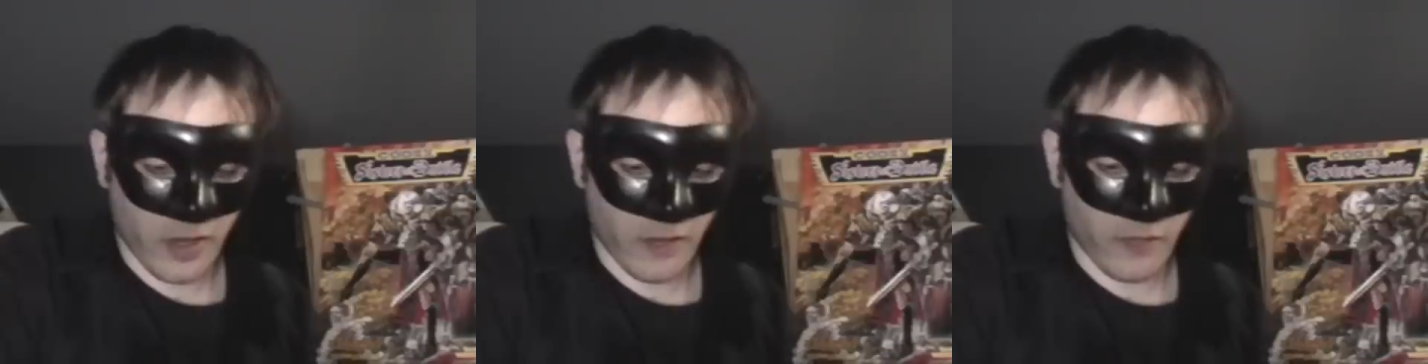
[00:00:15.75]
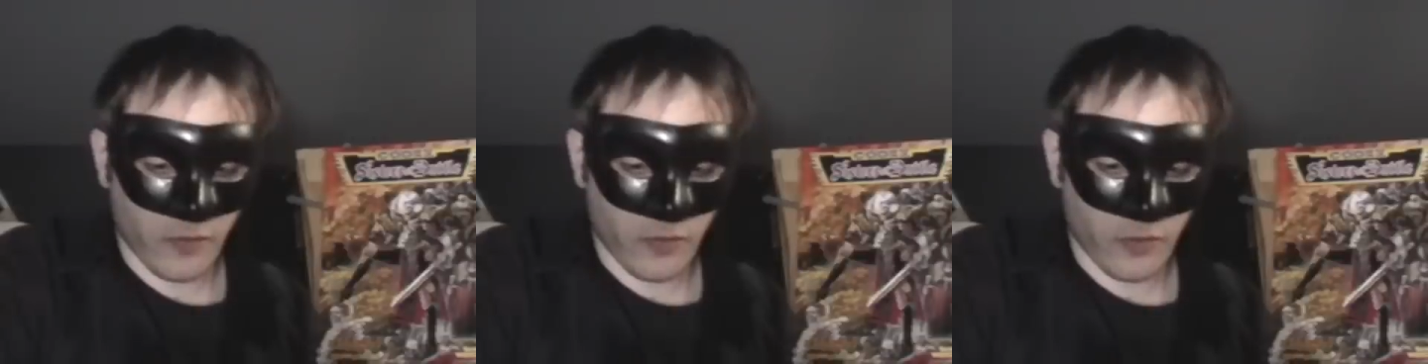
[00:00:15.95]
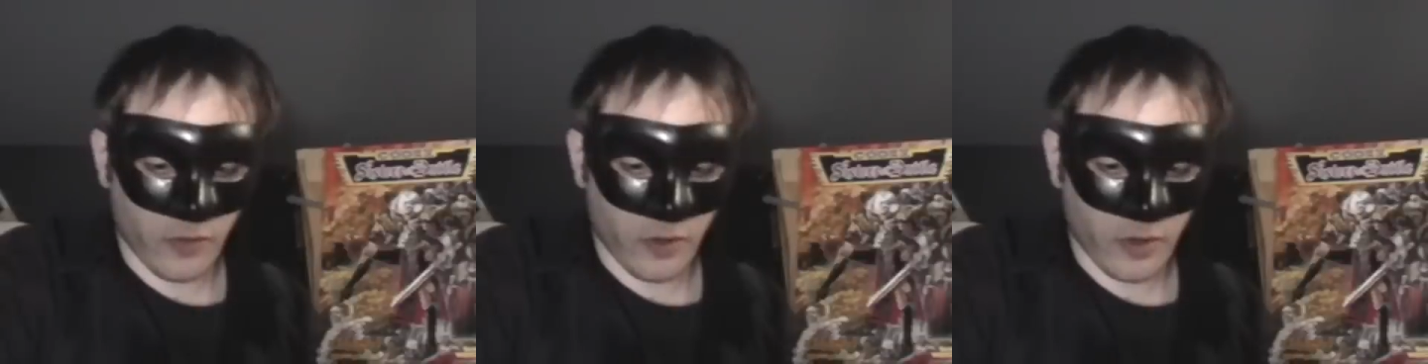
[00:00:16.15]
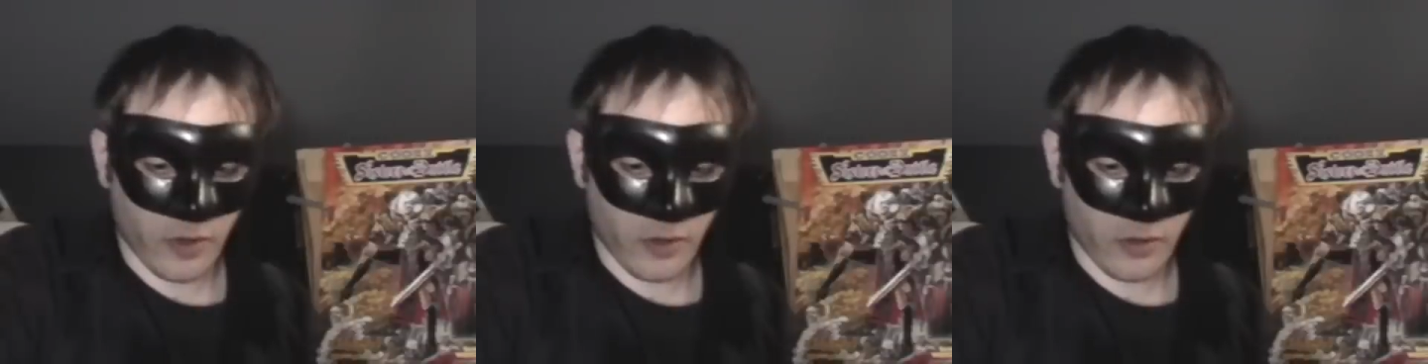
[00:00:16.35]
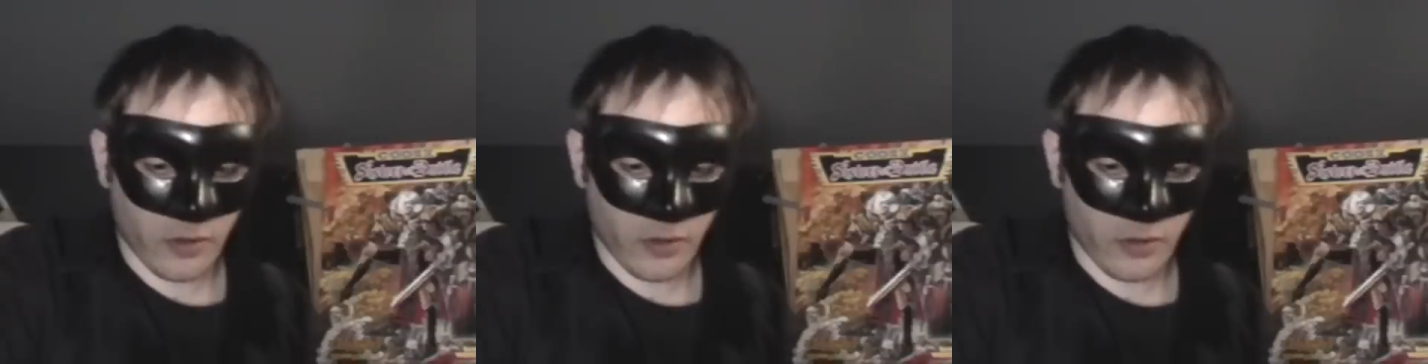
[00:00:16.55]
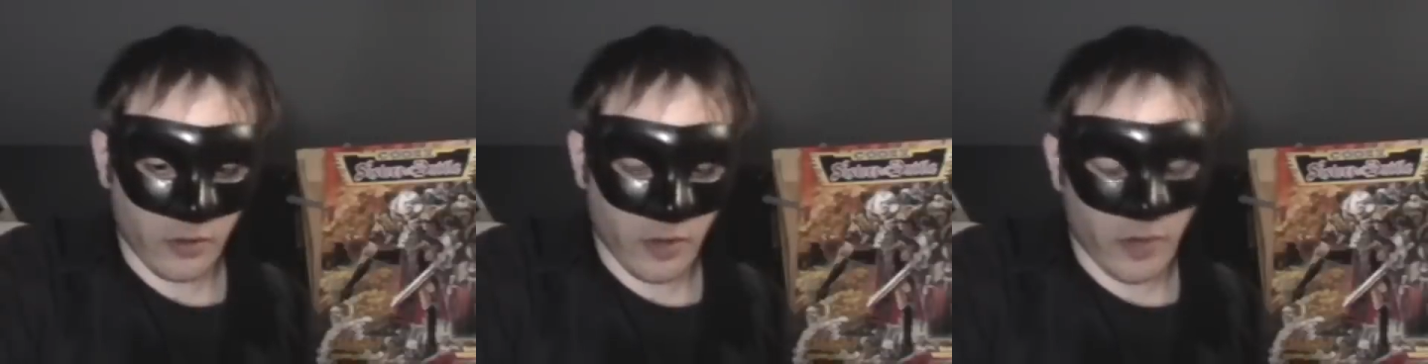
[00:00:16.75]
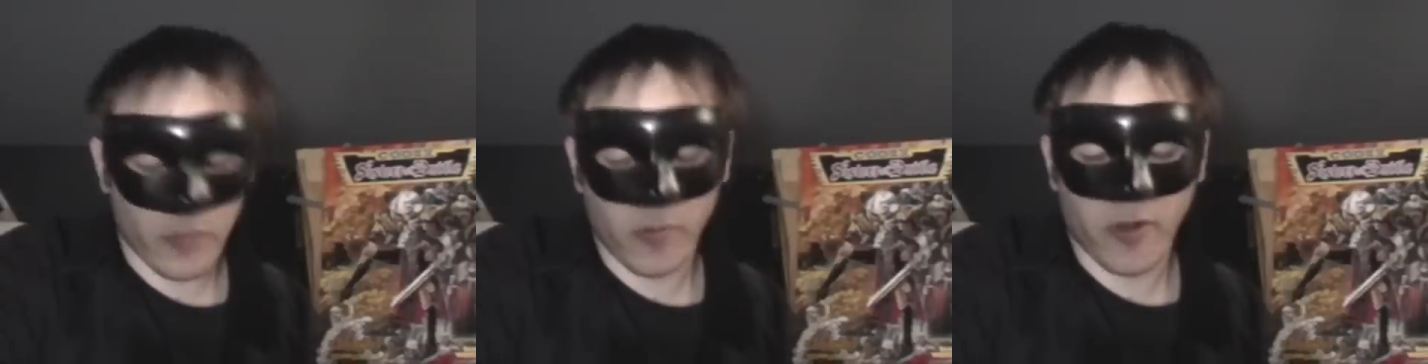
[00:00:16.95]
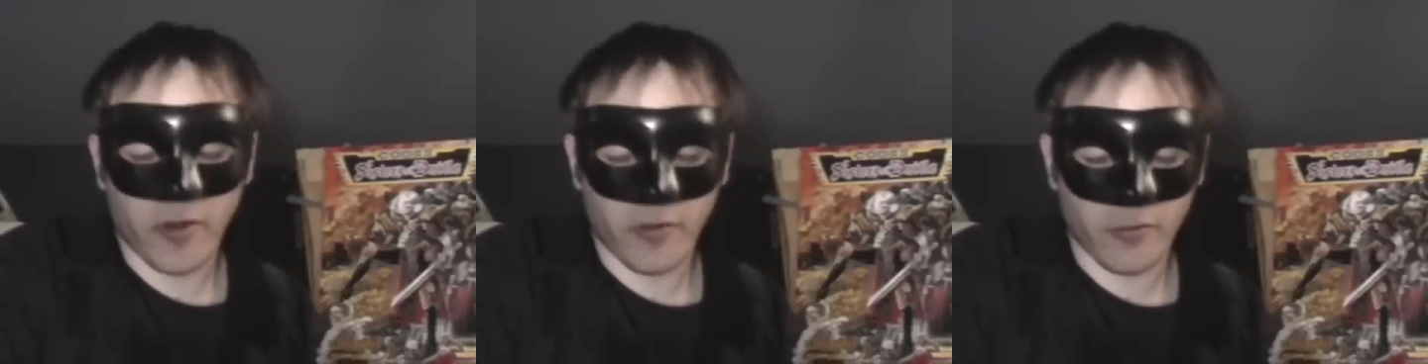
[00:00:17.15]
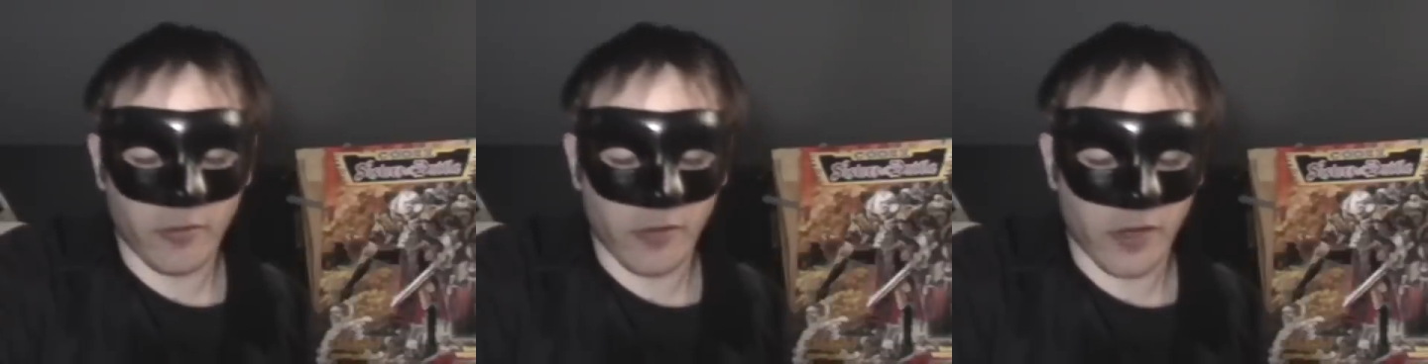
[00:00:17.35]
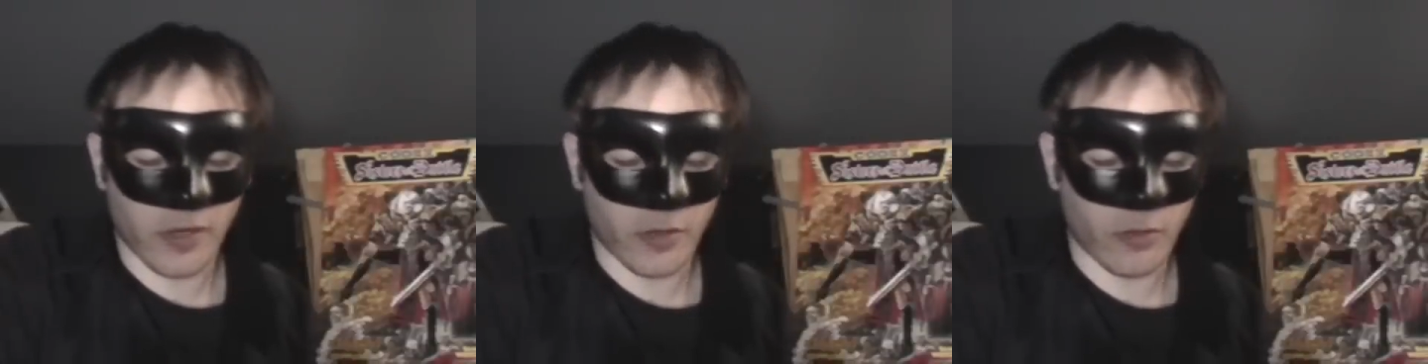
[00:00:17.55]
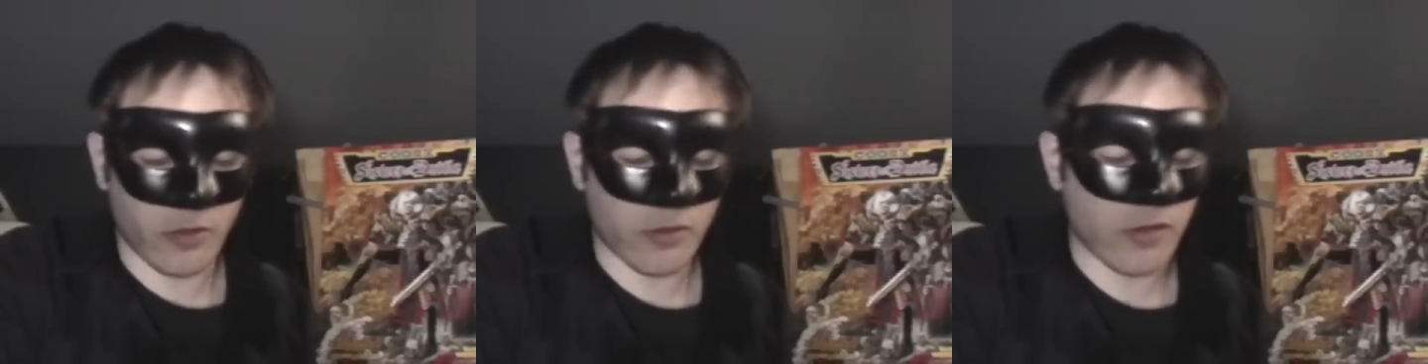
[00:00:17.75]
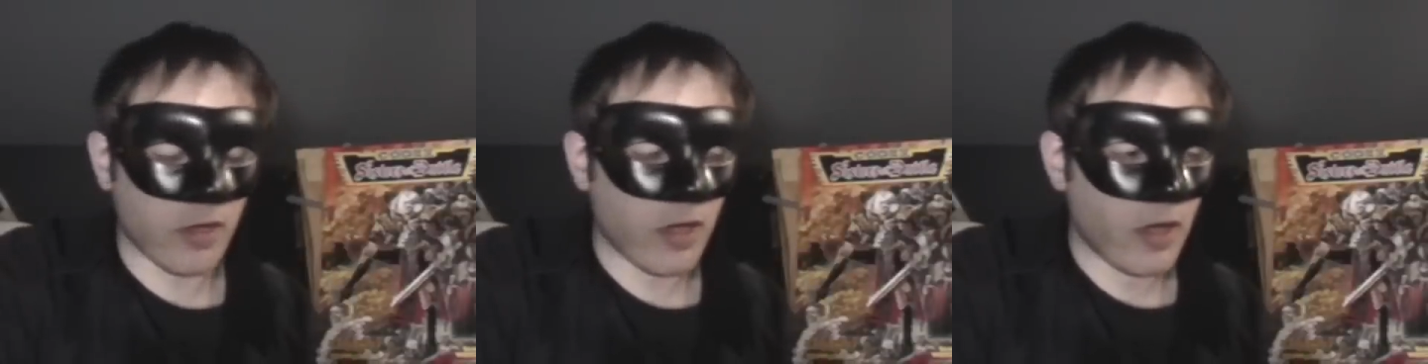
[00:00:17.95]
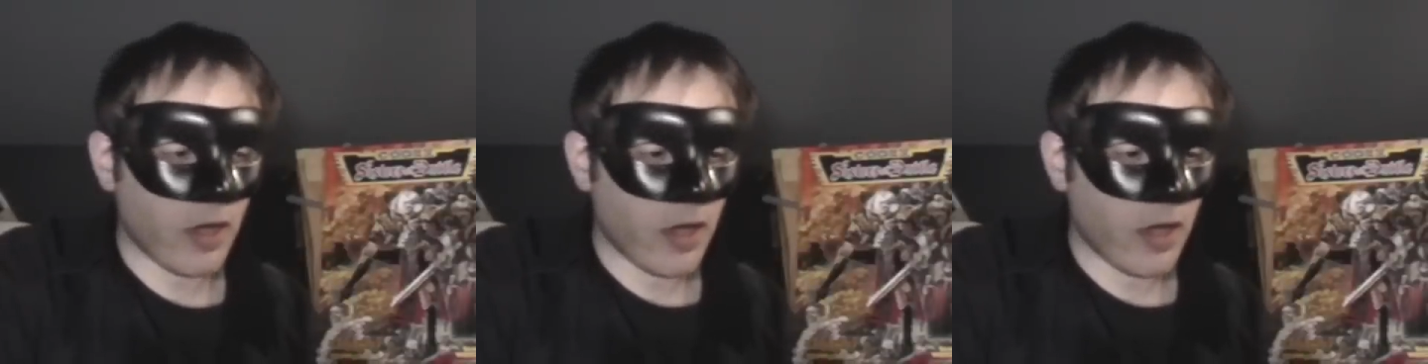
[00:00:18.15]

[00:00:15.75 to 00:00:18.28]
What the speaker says: after, I was planning to do this anyways,